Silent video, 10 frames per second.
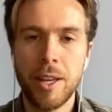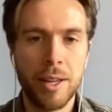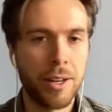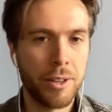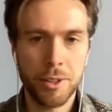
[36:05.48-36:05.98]

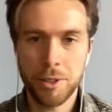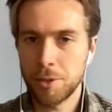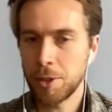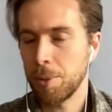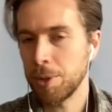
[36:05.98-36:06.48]
And I think if
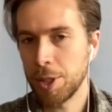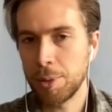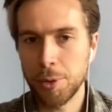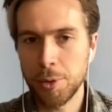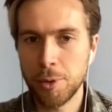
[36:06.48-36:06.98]
someone's
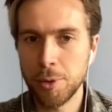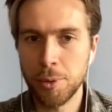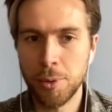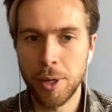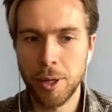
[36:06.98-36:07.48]
able
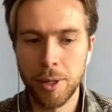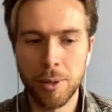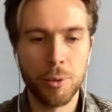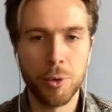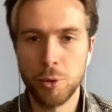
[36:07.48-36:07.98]
to
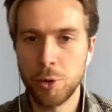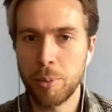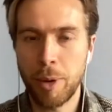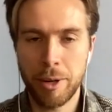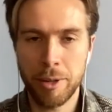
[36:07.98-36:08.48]
reduce
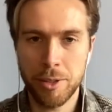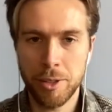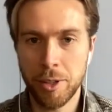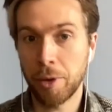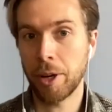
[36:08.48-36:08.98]

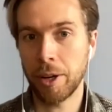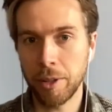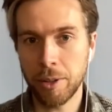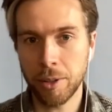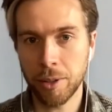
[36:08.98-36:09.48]
dependency on
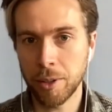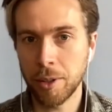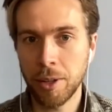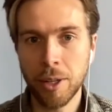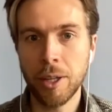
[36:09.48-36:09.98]
anything,
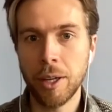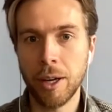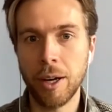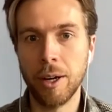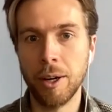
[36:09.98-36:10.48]

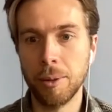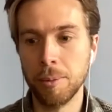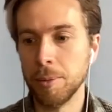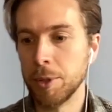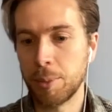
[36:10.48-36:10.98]

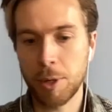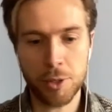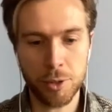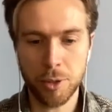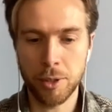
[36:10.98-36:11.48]

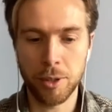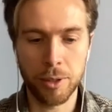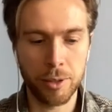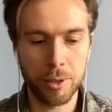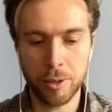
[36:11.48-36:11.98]

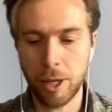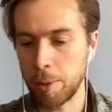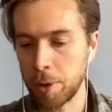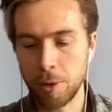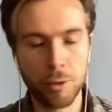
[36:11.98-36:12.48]
especially
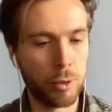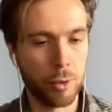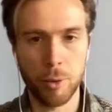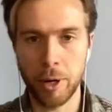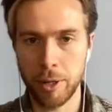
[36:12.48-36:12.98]
chemical
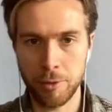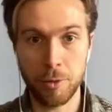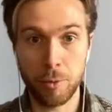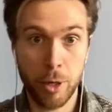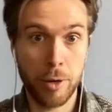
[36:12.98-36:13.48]
or
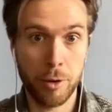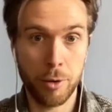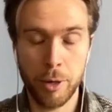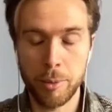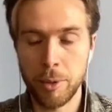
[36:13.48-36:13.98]
whatever
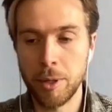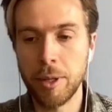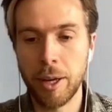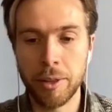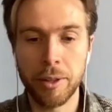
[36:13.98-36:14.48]
it might
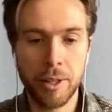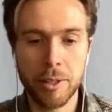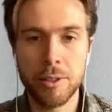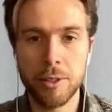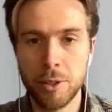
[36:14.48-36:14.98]
be, I think
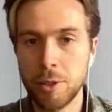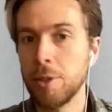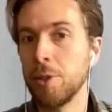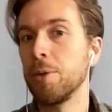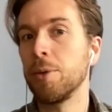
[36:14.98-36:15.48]
that's a
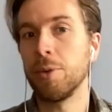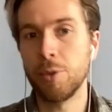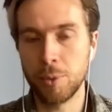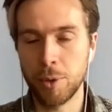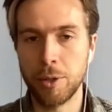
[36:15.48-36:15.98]

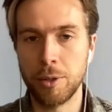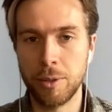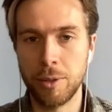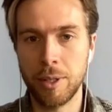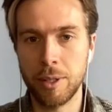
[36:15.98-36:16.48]
huge
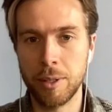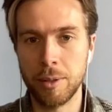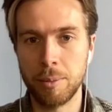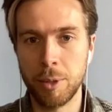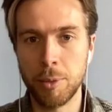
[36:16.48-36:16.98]
win
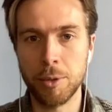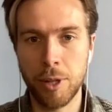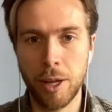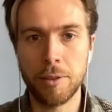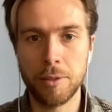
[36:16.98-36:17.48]
in people's
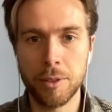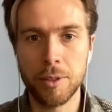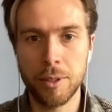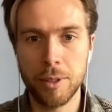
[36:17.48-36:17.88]
lives.